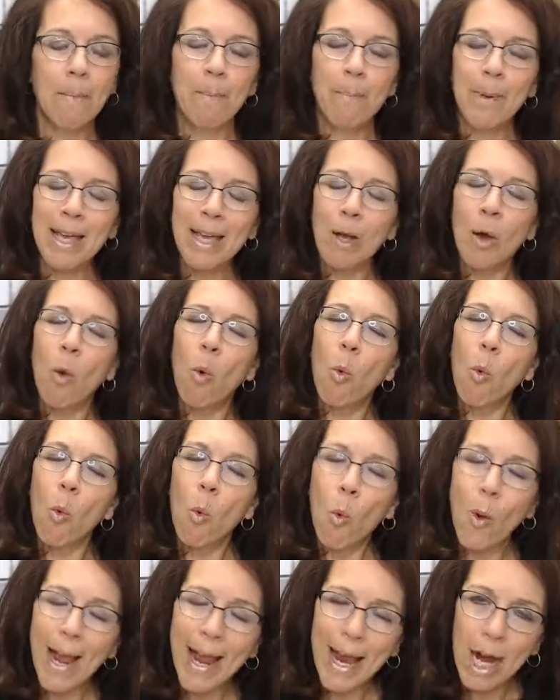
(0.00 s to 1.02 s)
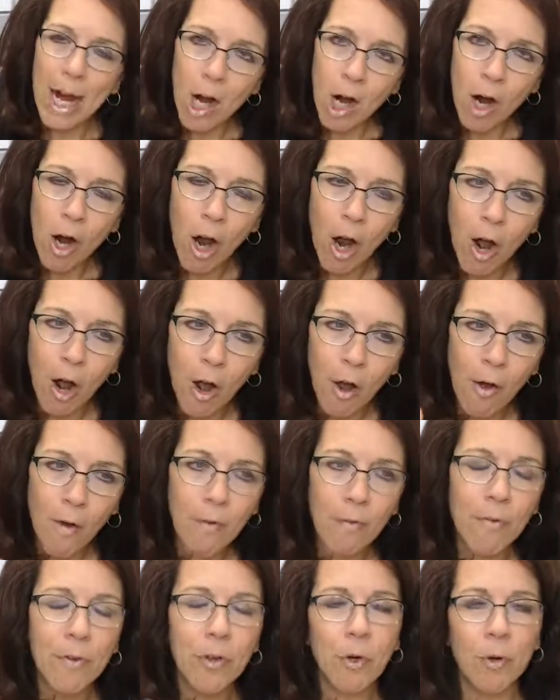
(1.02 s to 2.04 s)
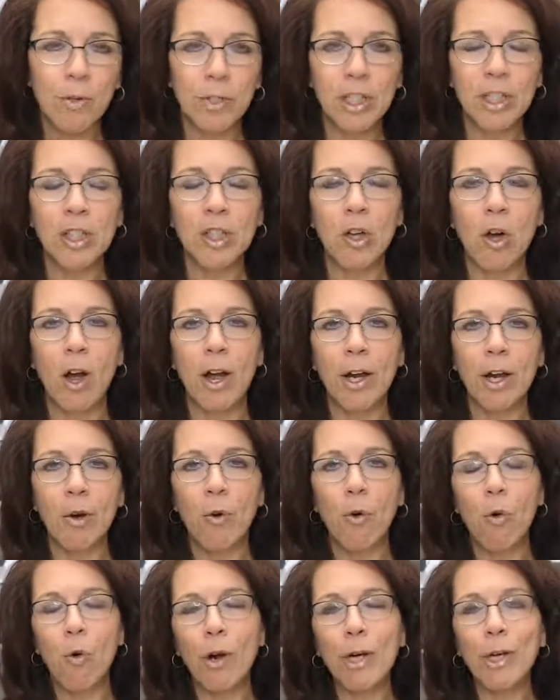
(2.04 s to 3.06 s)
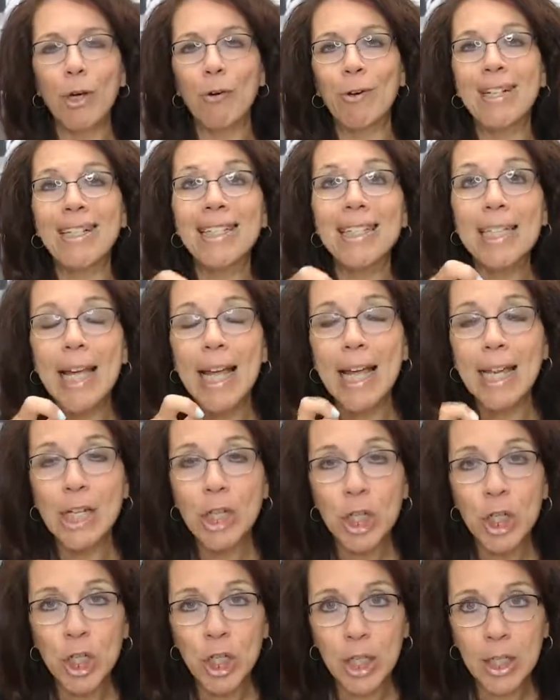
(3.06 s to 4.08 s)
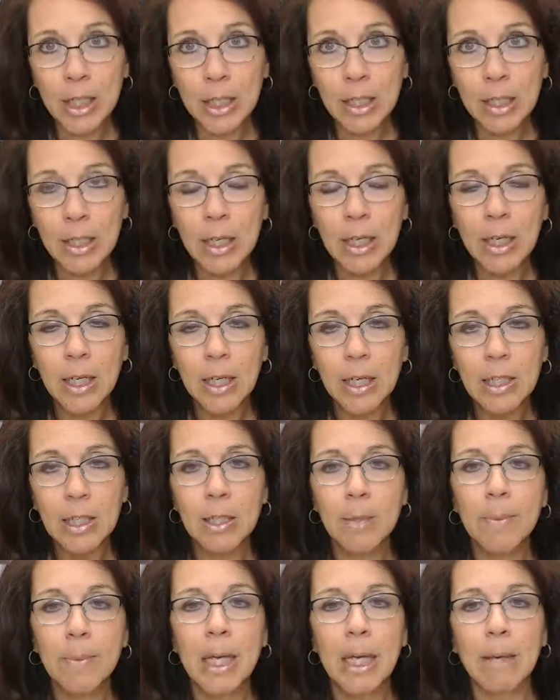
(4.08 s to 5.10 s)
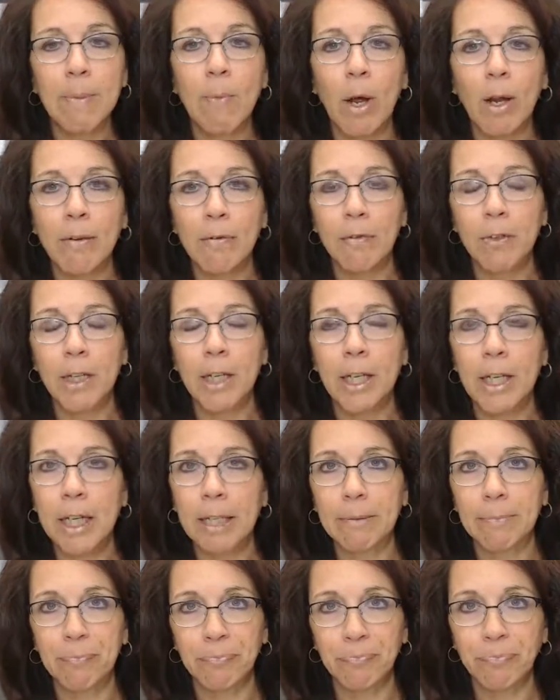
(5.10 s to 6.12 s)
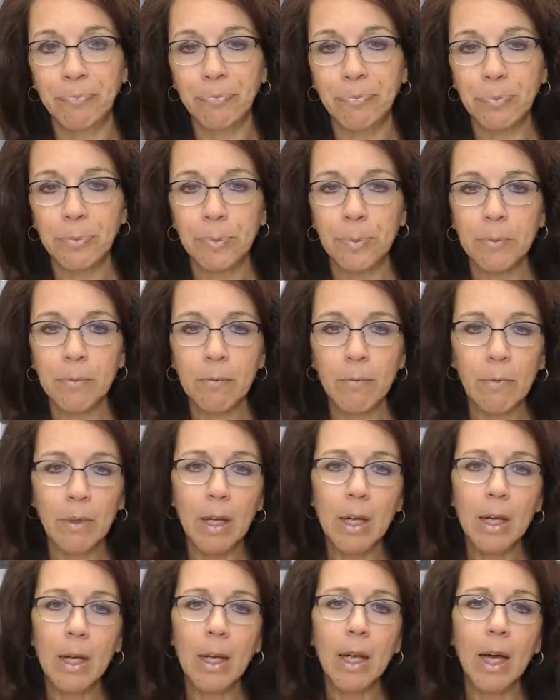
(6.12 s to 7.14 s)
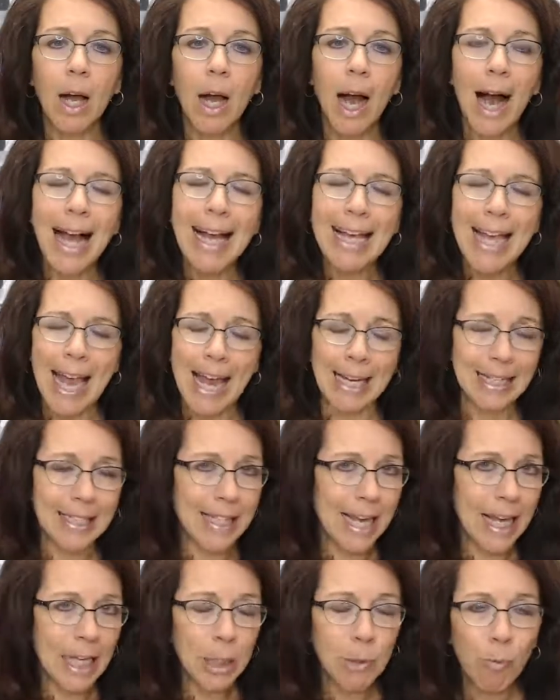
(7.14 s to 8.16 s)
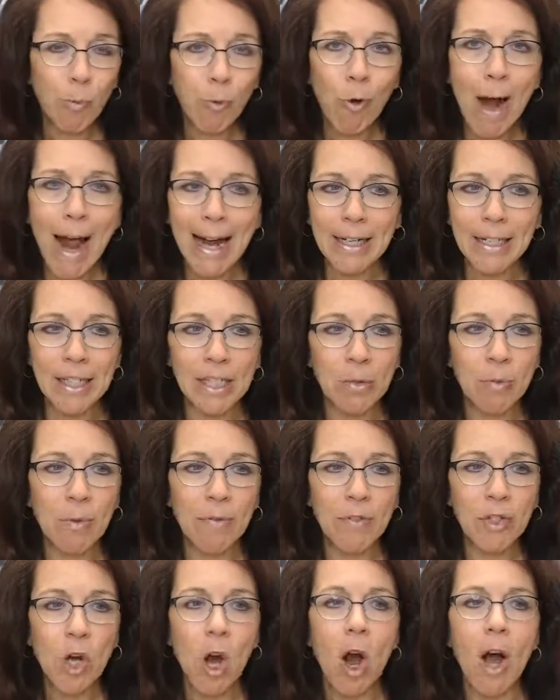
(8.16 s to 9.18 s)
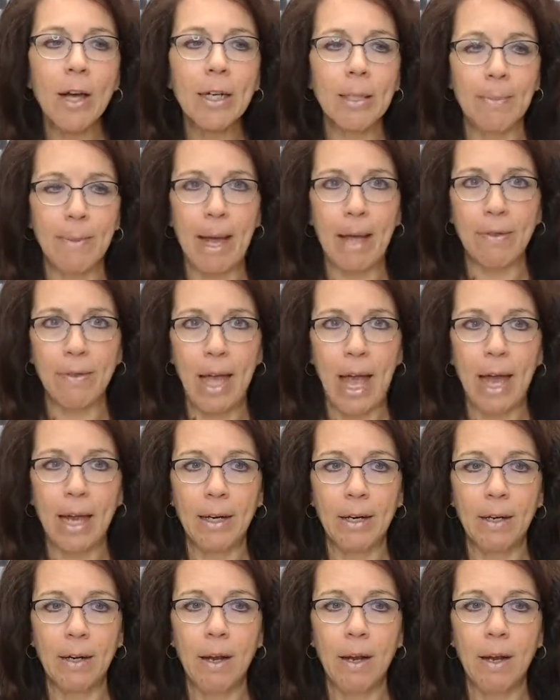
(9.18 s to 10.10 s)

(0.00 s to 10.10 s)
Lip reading: Be aware of your desire or your intention to begin mindful eating. Again, it takes practice. We've talked about that.